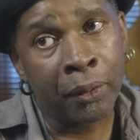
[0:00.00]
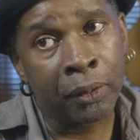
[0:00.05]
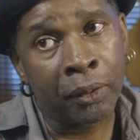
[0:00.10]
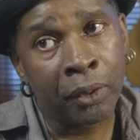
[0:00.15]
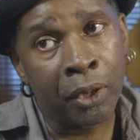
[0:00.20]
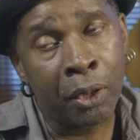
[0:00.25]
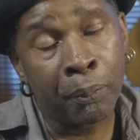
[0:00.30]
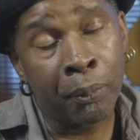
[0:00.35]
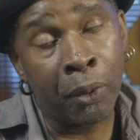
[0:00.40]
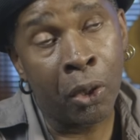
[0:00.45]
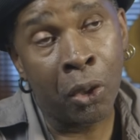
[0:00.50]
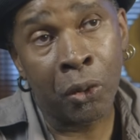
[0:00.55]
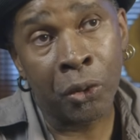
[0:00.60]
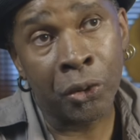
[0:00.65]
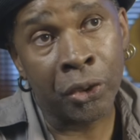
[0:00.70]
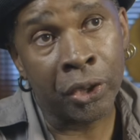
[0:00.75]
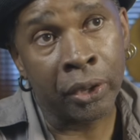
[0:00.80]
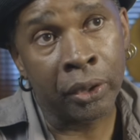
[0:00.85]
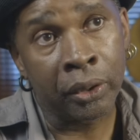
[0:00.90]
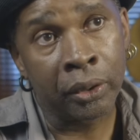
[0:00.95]

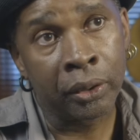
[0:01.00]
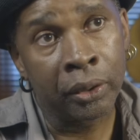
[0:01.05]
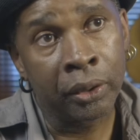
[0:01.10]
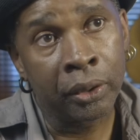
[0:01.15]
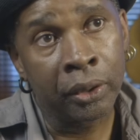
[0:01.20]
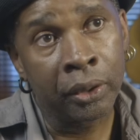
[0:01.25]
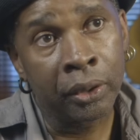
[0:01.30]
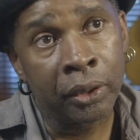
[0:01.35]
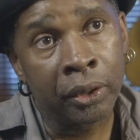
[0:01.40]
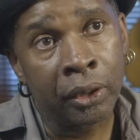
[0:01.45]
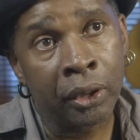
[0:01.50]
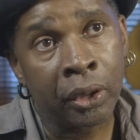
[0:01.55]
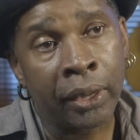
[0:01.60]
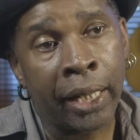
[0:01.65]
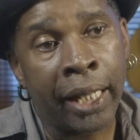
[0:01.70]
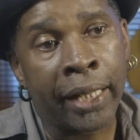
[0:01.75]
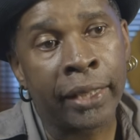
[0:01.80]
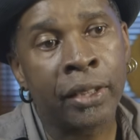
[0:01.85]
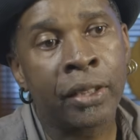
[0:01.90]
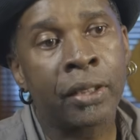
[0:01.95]
composer.
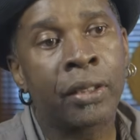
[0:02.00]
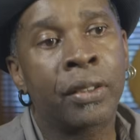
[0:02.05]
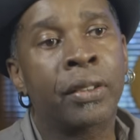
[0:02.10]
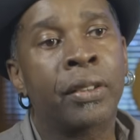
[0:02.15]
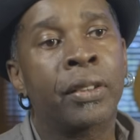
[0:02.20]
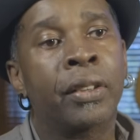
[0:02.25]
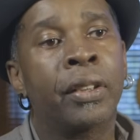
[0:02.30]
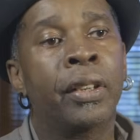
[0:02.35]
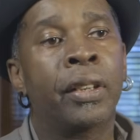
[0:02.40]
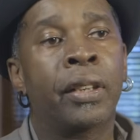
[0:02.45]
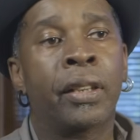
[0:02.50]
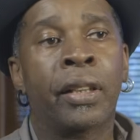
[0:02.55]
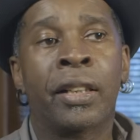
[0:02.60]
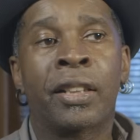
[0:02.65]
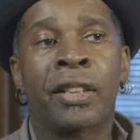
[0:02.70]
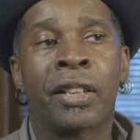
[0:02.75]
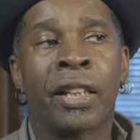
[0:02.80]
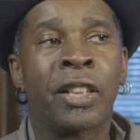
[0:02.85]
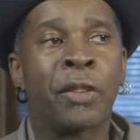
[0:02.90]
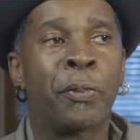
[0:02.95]
That's
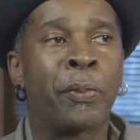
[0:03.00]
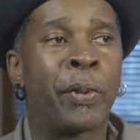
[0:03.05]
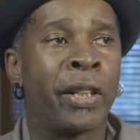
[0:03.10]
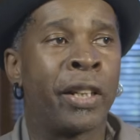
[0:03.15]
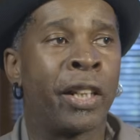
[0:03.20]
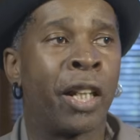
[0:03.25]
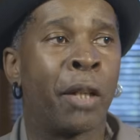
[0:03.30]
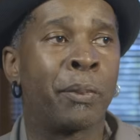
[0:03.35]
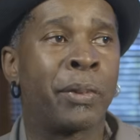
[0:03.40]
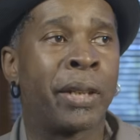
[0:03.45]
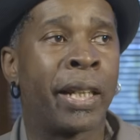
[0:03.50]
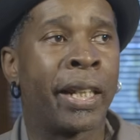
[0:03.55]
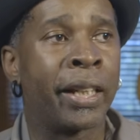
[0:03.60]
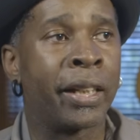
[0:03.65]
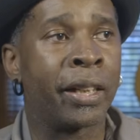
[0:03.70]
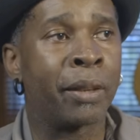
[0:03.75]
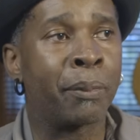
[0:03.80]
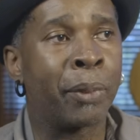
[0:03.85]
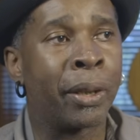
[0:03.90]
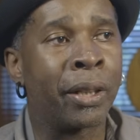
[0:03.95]
it's being
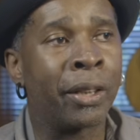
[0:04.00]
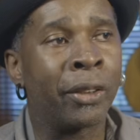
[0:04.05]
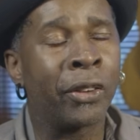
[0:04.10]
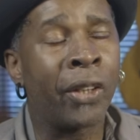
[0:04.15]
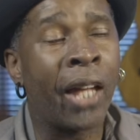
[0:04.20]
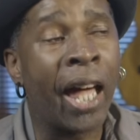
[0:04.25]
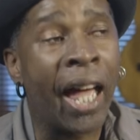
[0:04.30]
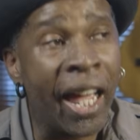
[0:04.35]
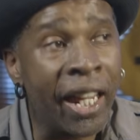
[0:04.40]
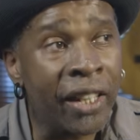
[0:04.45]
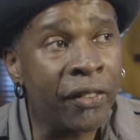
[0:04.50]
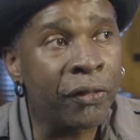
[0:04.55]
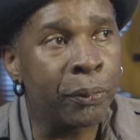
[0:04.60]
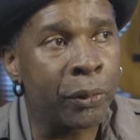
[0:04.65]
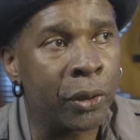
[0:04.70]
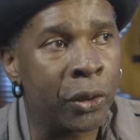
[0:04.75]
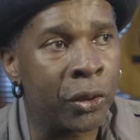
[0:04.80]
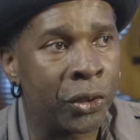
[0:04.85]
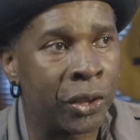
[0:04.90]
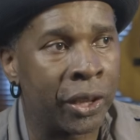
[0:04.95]
updated. But live
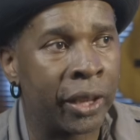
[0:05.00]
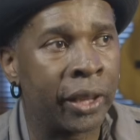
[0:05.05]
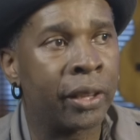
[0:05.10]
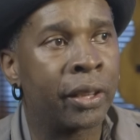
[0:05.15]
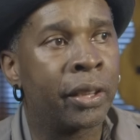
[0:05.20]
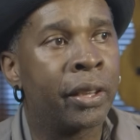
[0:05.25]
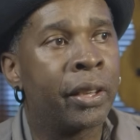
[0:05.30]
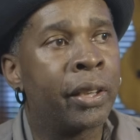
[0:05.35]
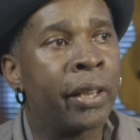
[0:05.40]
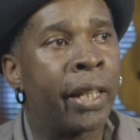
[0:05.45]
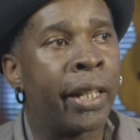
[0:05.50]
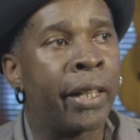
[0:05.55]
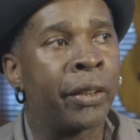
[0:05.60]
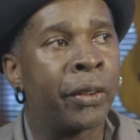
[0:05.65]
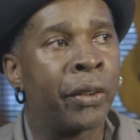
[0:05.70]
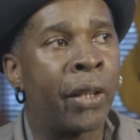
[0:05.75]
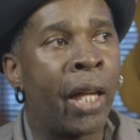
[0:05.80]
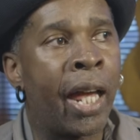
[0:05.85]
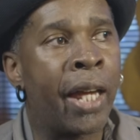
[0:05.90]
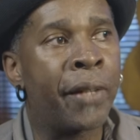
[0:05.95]
music
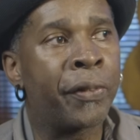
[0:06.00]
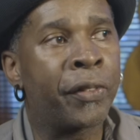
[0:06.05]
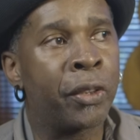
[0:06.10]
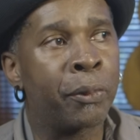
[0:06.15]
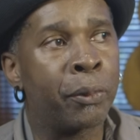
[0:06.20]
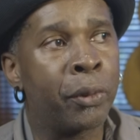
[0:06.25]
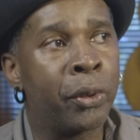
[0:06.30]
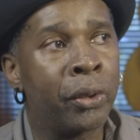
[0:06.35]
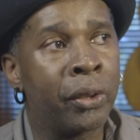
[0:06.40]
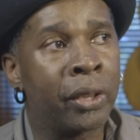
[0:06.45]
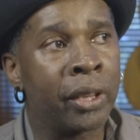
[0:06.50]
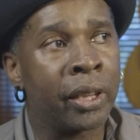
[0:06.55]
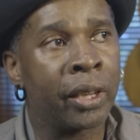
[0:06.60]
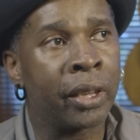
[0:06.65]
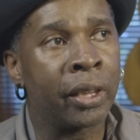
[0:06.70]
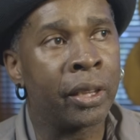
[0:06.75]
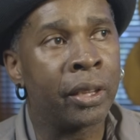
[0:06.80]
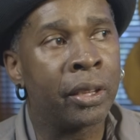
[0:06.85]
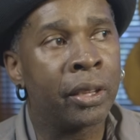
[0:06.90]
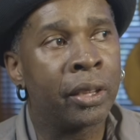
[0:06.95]
and live community.